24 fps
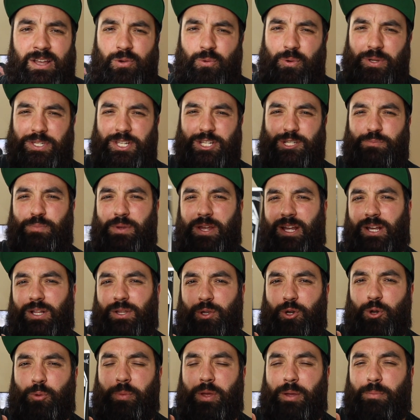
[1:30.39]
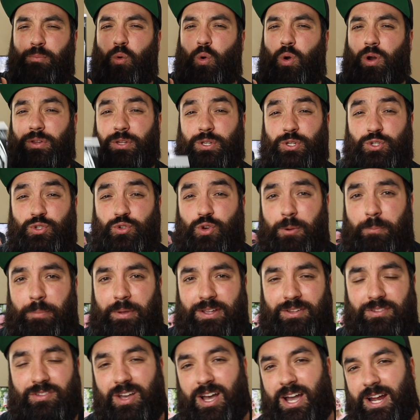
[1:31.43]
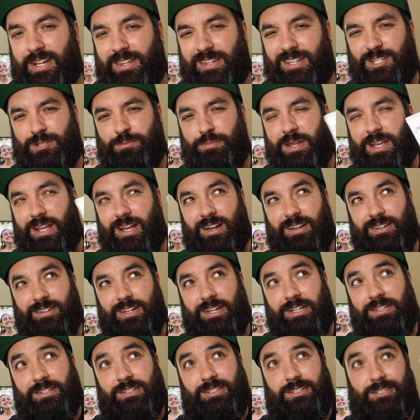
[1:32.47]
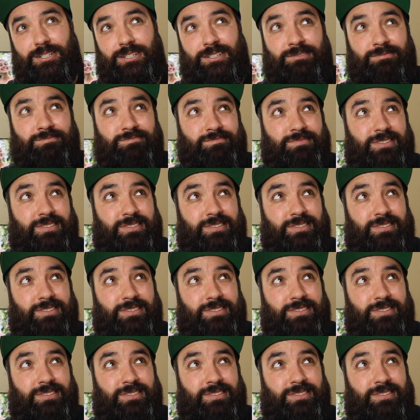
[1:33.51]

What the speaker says: with this being a little bit more on the stripping side and this being on like the